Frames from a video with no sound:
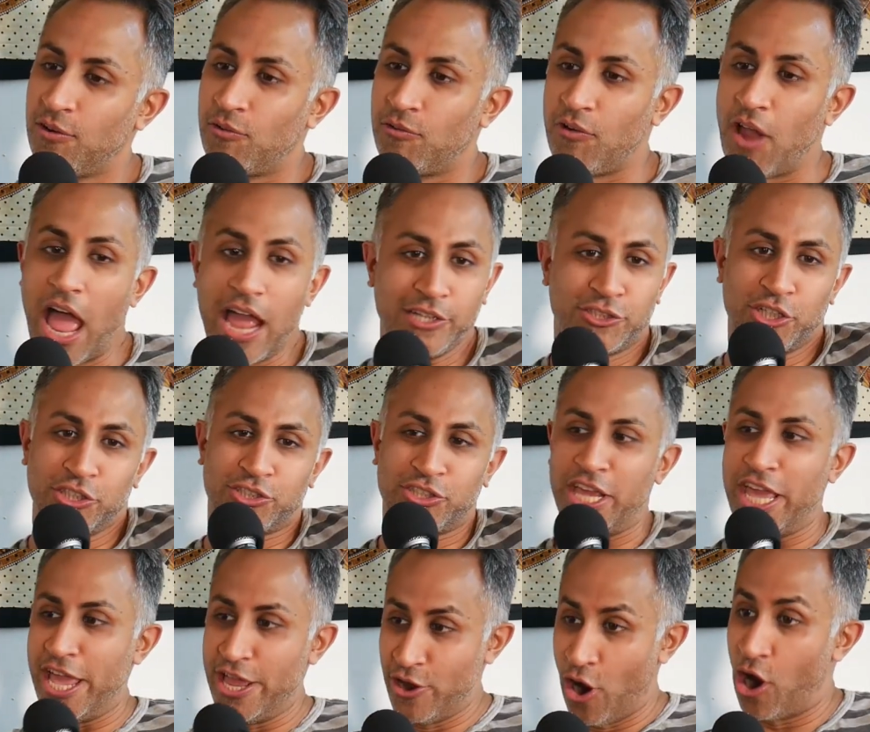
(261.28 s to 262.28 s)
right, just
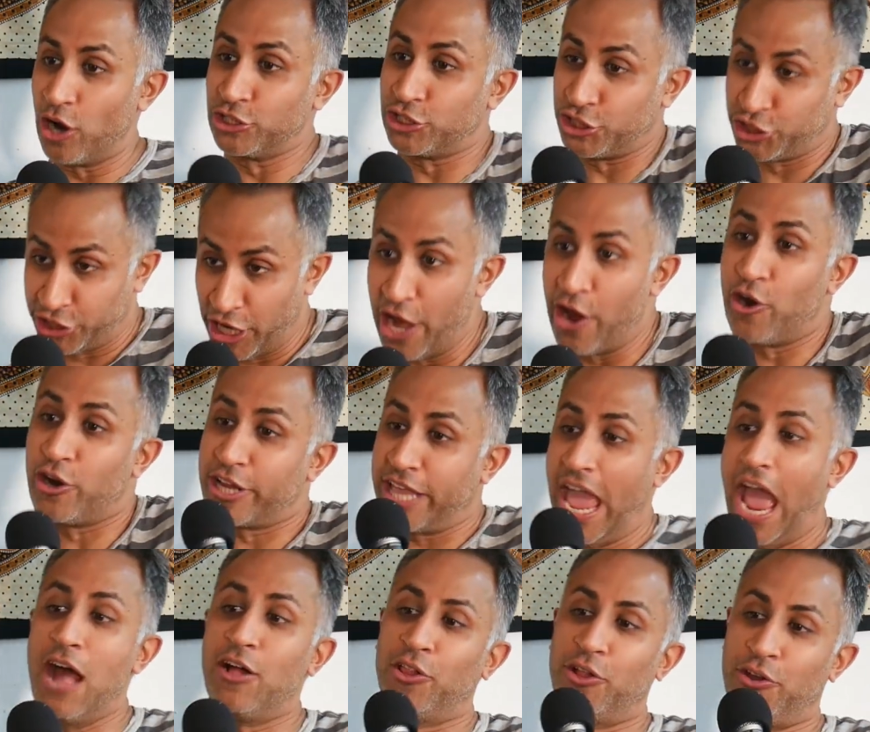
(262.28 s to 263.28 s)
in our shared
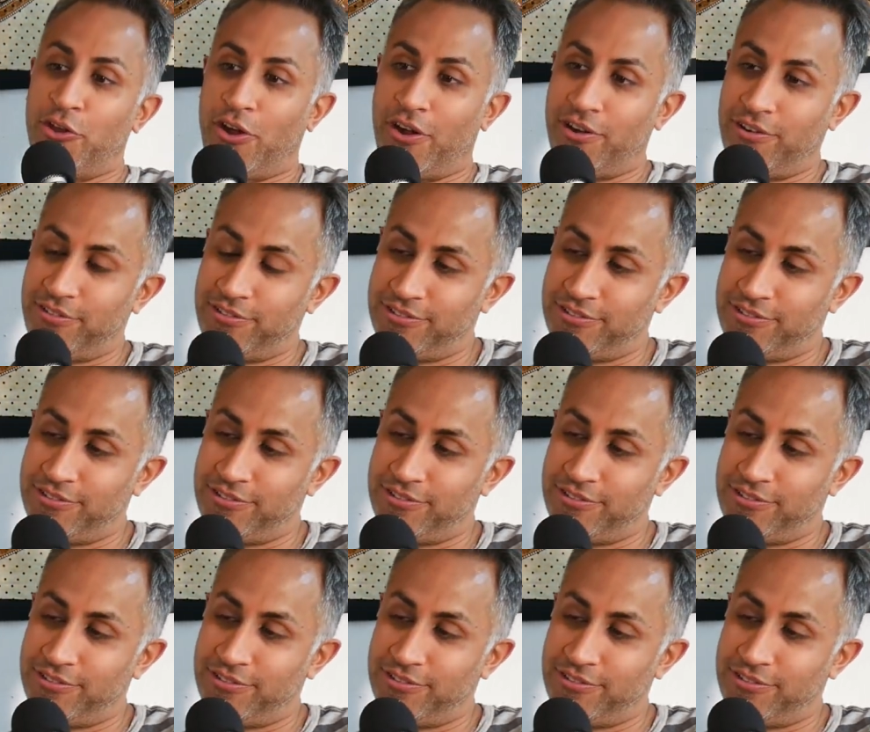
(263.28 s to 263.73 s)
calendar.